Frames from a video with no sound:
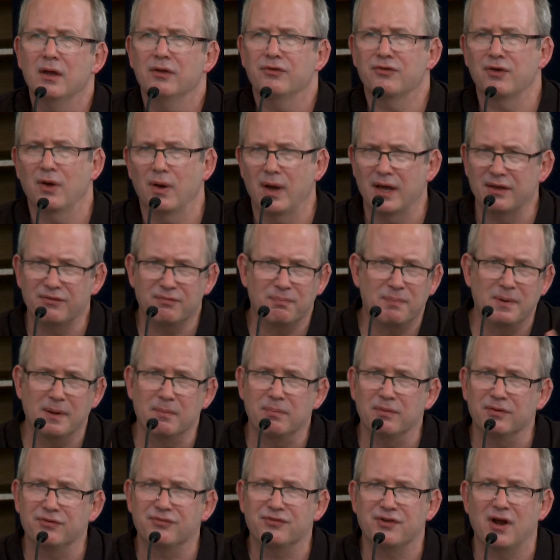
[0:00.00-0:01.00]
So as
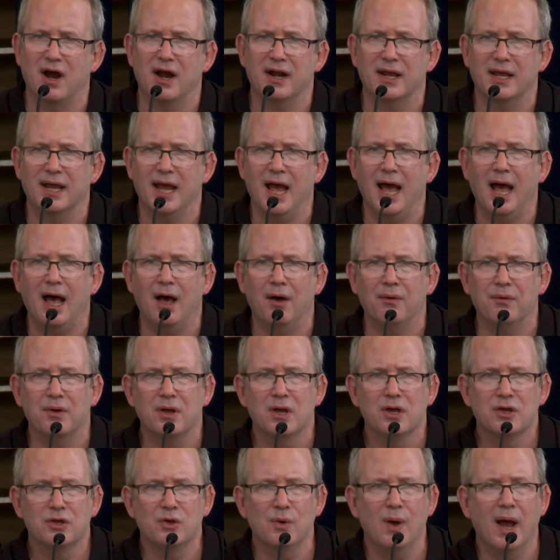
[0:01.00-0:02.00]
people starting out,
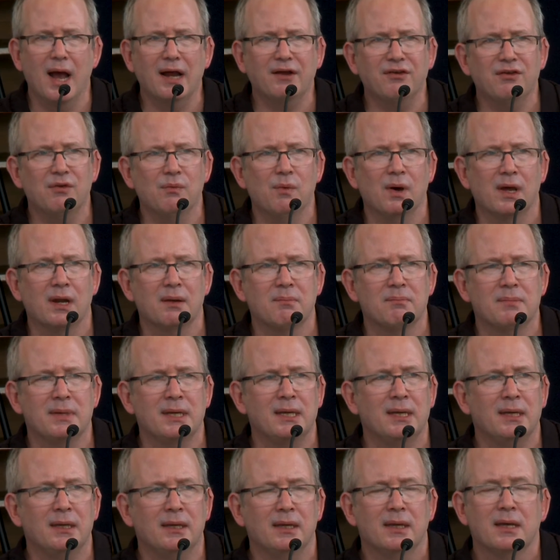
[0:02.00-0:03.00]
you actually want to
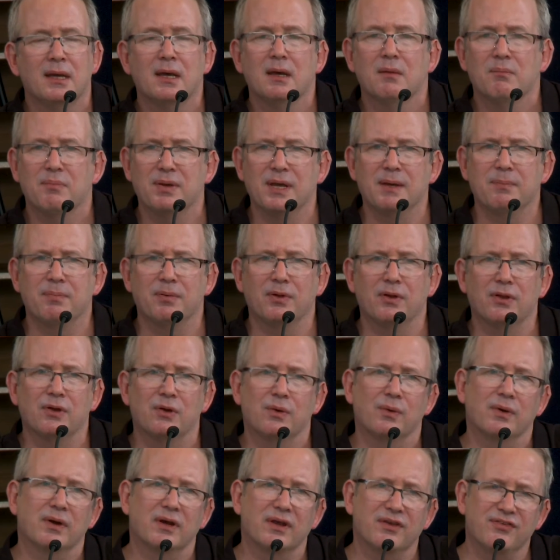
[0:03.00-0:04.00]
meet people
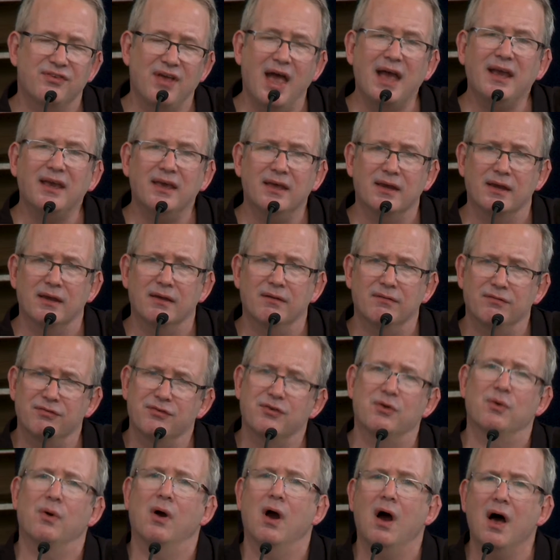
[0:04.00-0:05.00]
who are
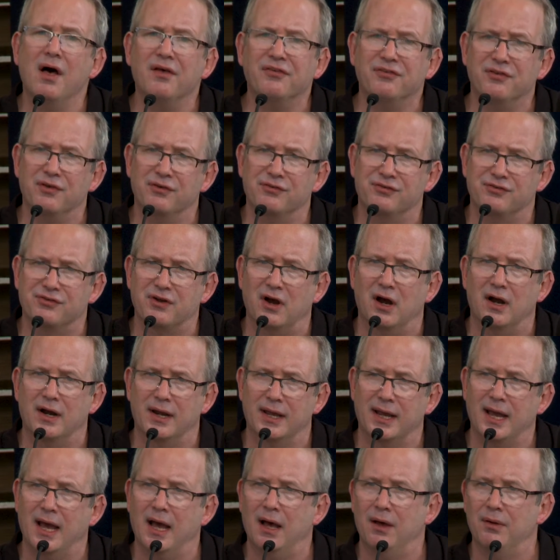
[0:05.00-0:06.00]
executives who are also
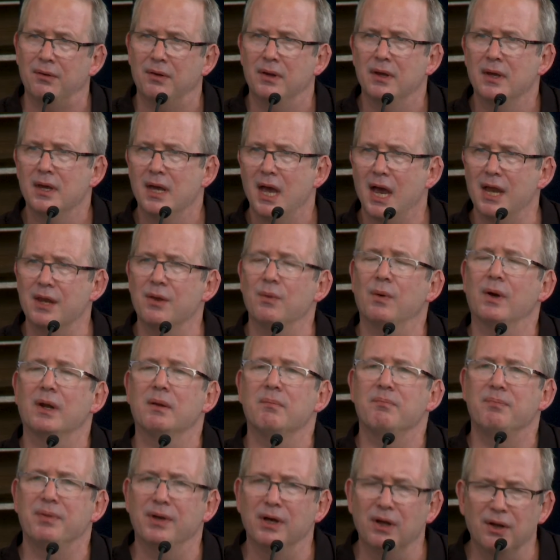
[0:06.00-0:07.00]
starting out. And you want
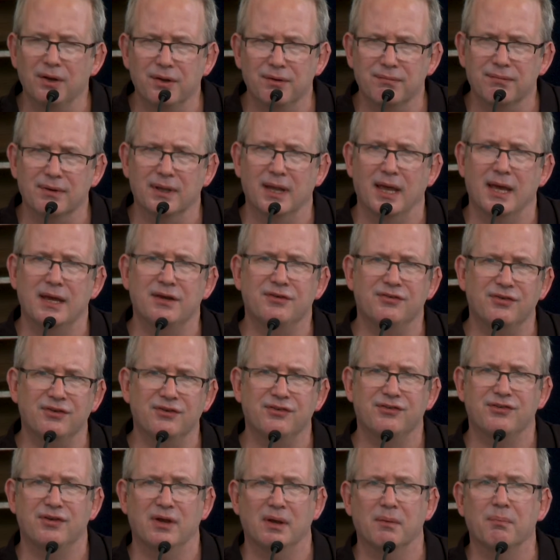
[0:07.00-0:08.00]
to build a
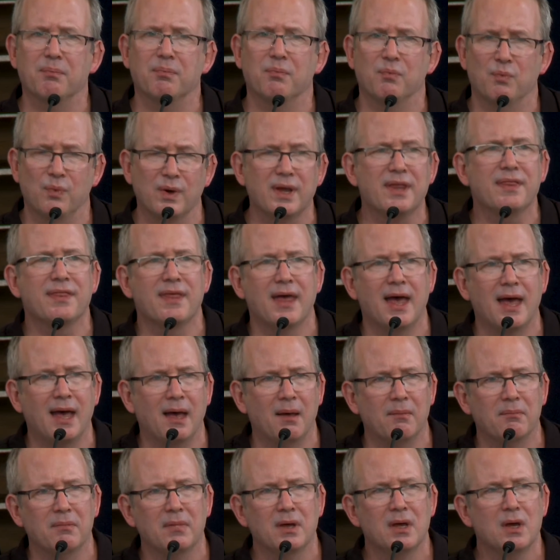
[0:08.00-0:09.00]
relationship with
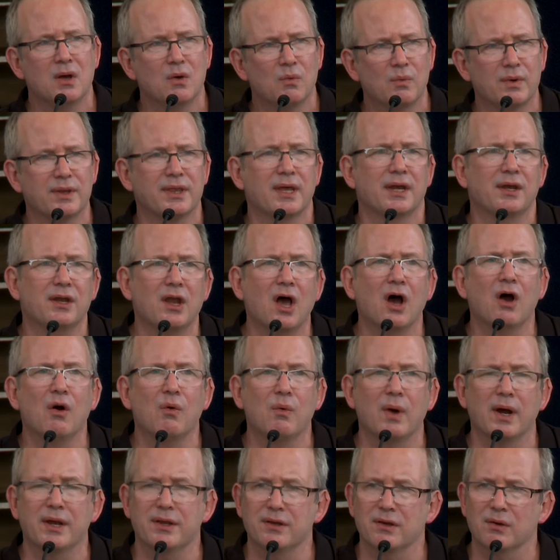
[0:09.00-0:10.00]
them where they know
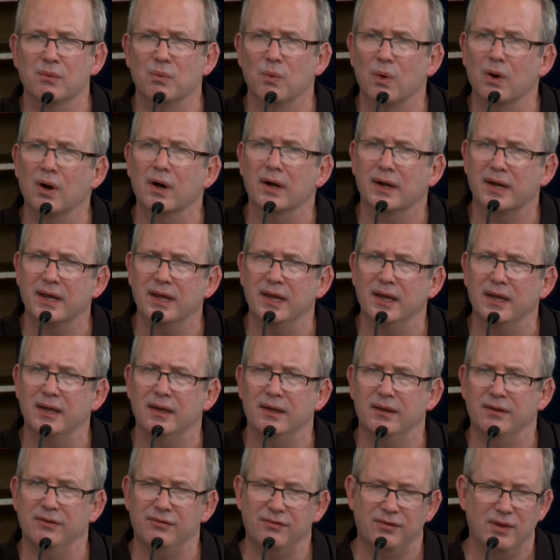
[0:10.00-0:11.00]
what your work
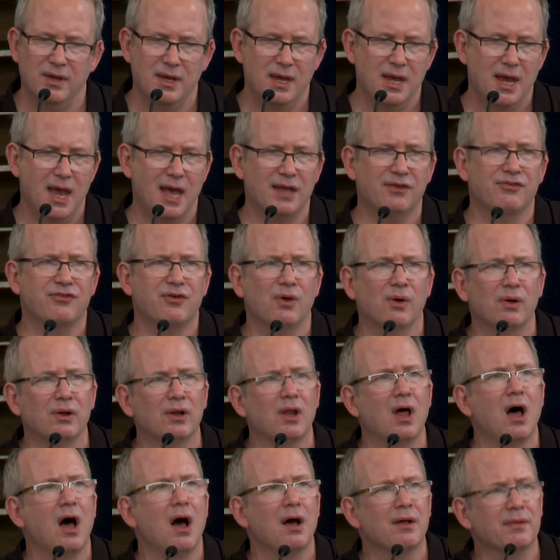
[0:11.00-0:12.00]
is. And so
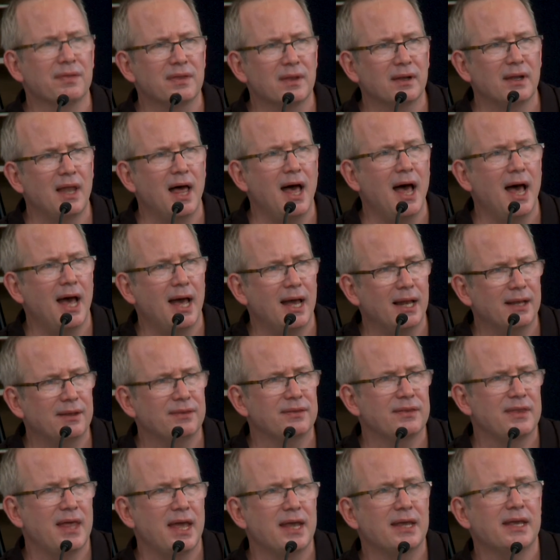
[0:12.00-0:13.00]
along the
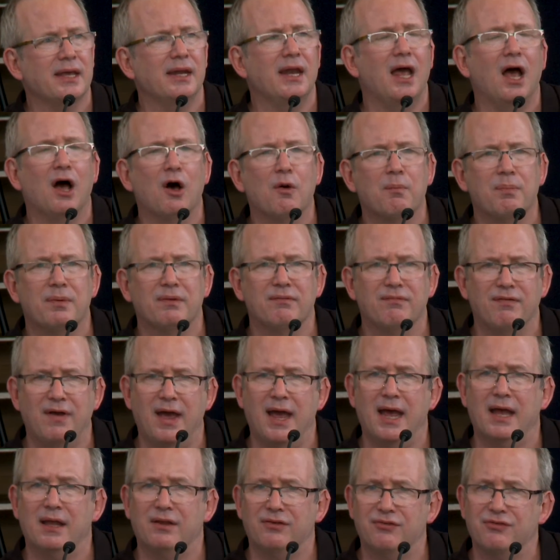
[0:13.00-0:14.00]
line, they can help
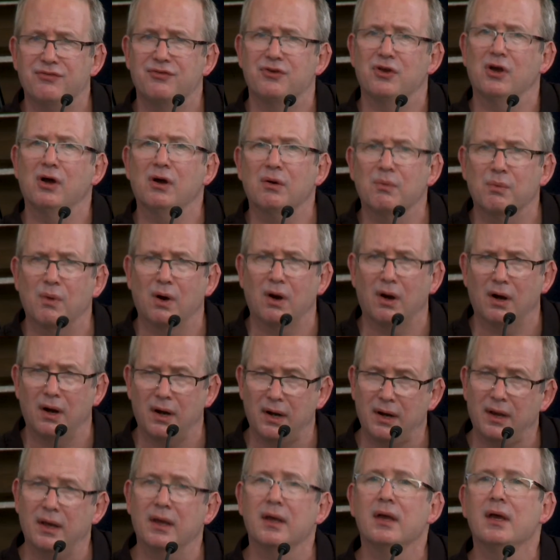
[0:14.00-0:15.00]
advance your
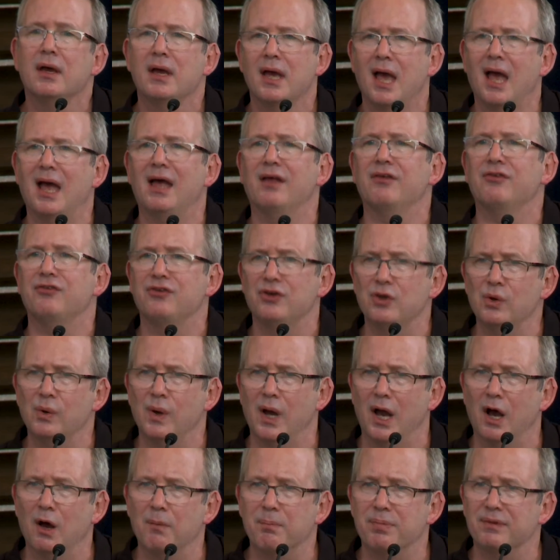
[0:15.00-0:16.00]
work as you
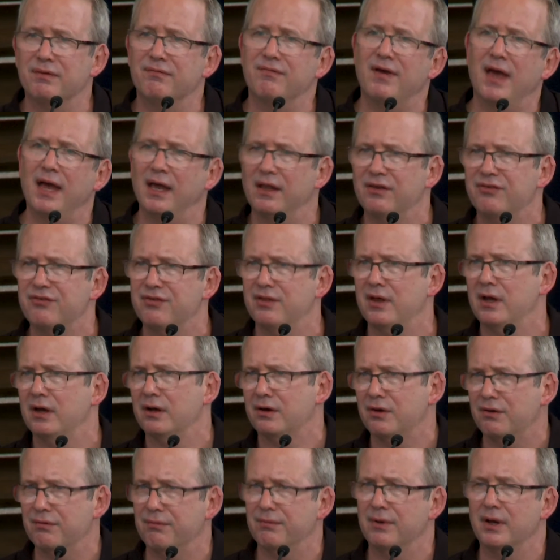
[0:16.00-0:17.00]
help advance
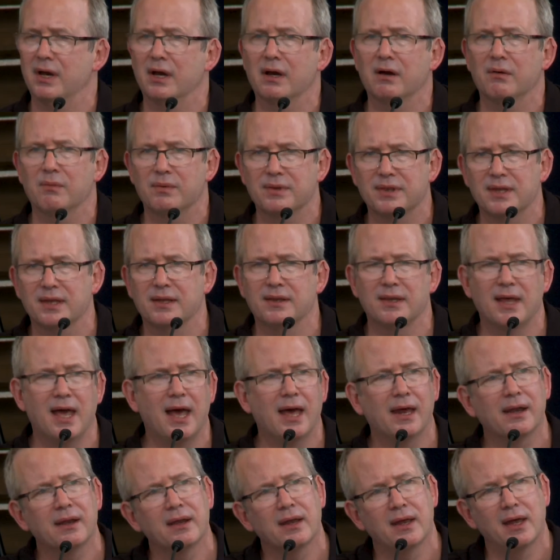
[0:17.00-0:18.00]
their career within
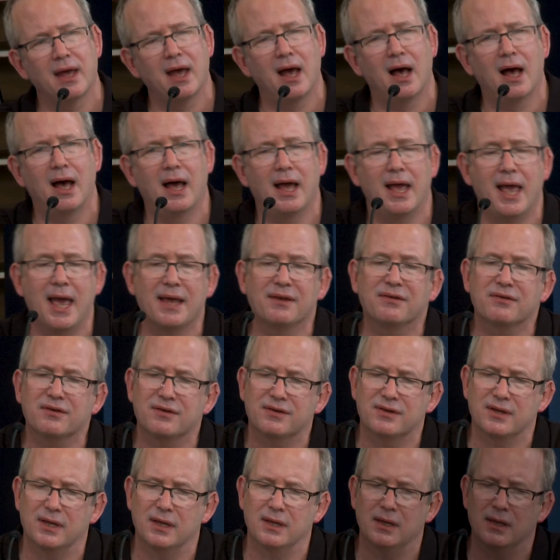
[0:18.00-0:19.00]
that
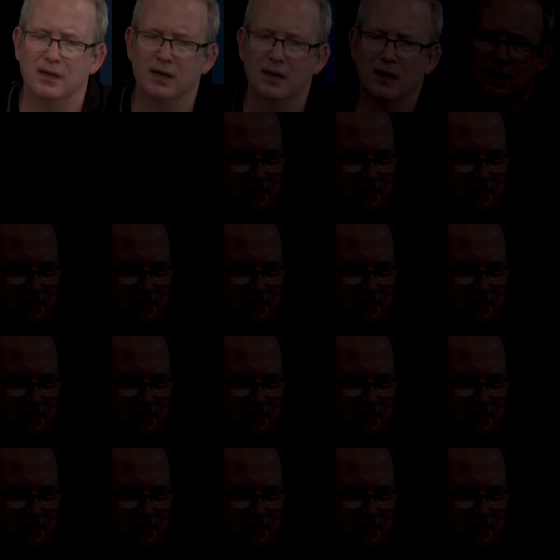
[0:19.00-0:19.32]
entity.